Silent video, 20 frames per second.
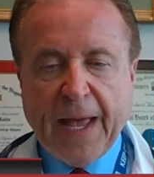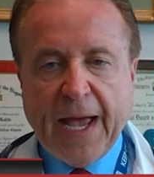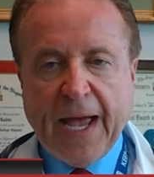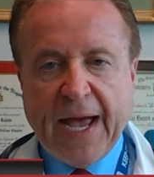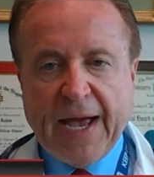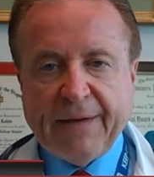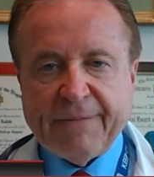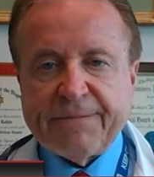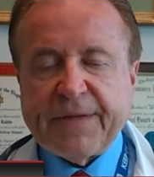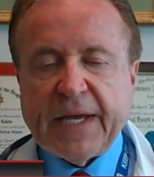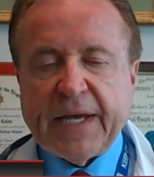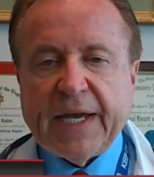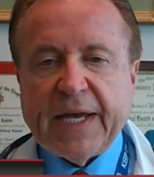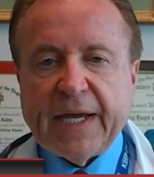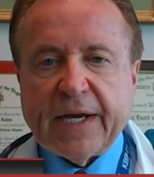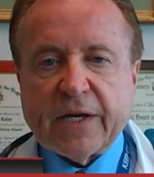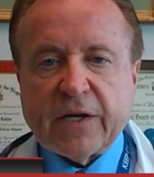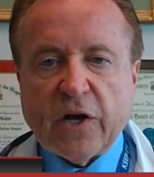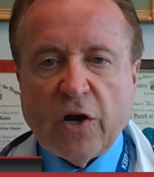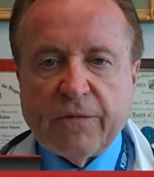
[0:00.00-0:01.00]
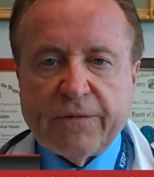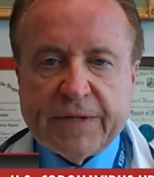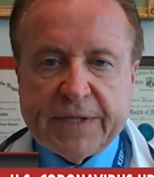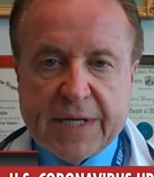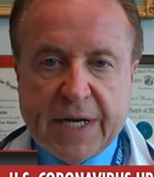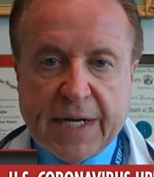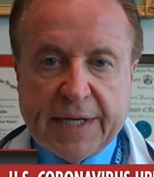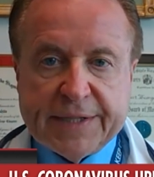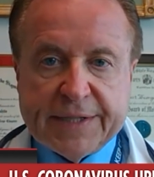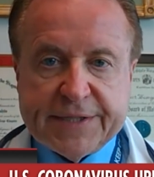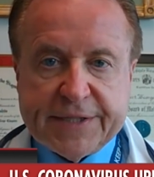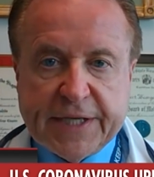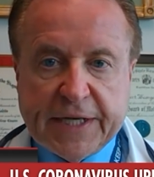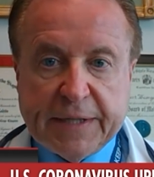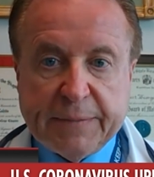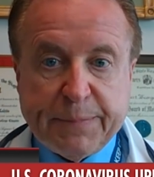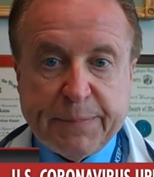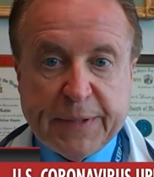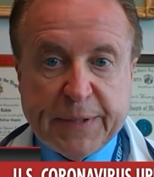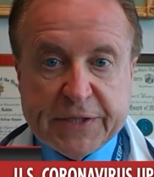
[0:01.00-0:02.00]
have the COVID
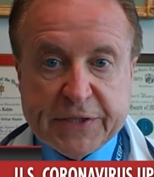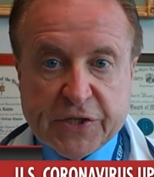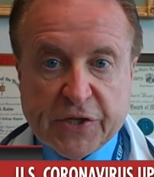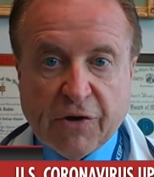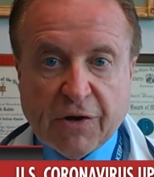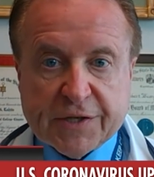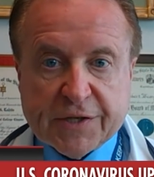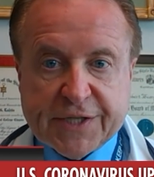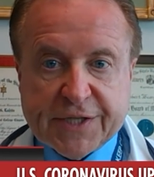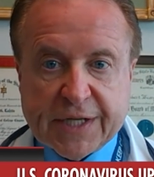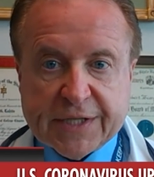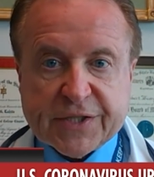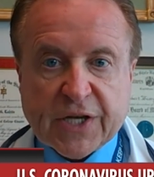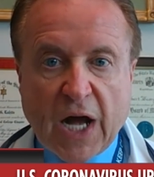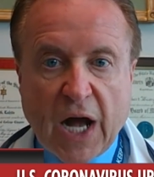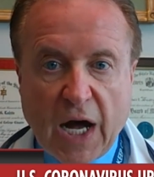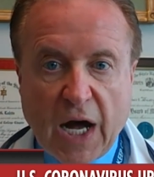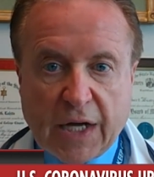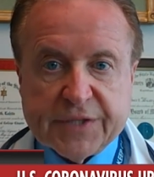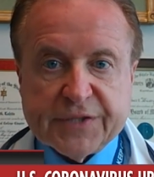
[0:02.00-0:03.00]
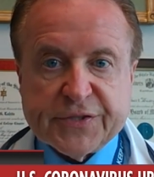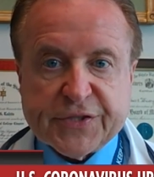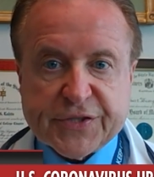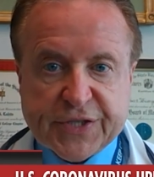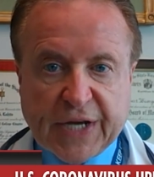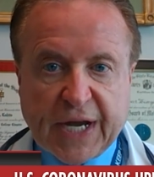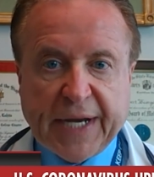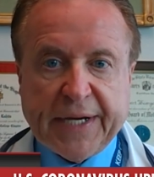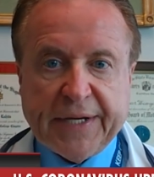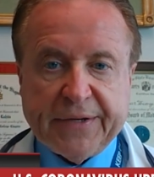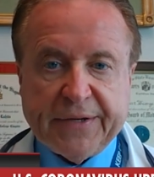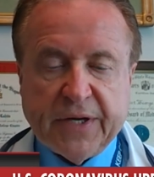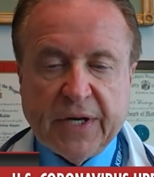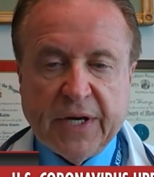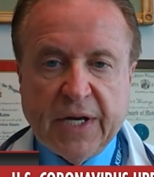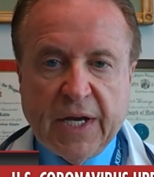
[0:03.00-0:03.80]
nineteen P C R test on site.